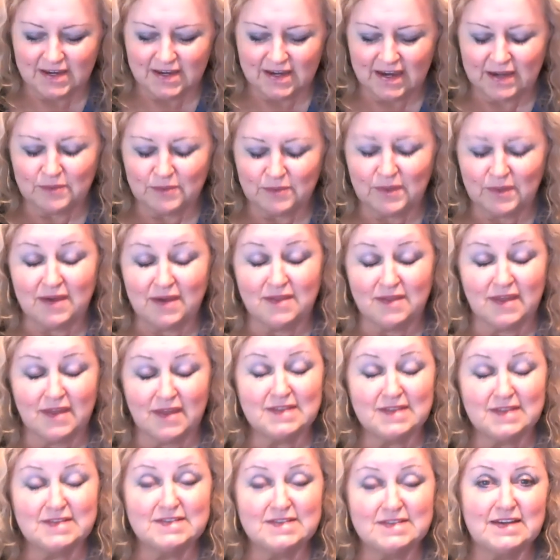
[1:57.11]
Anyway,
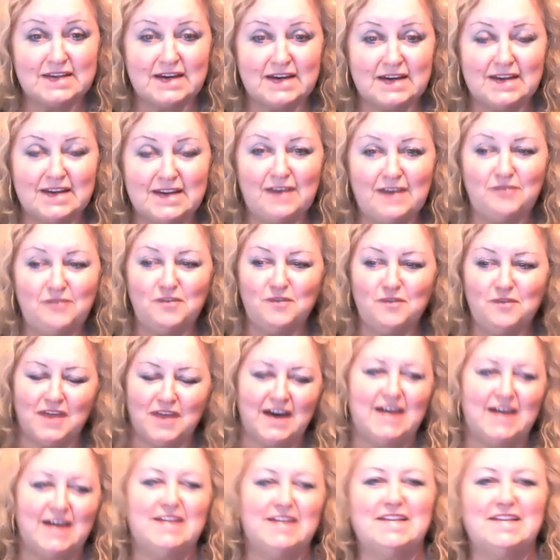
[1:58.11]
that's enough of that.